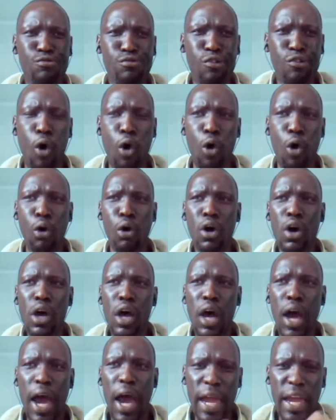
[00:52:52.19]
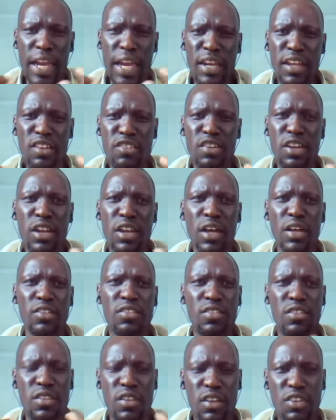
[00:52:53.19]
for
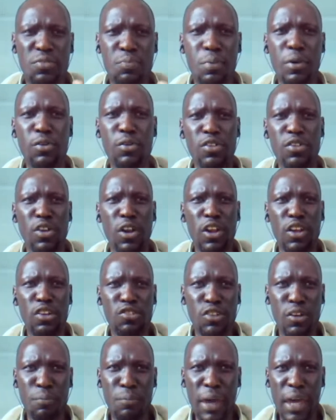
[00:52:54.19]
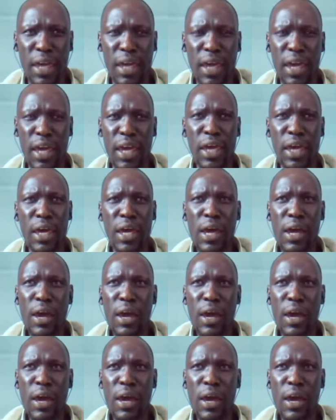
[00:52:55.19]
indigenous dispute resolution making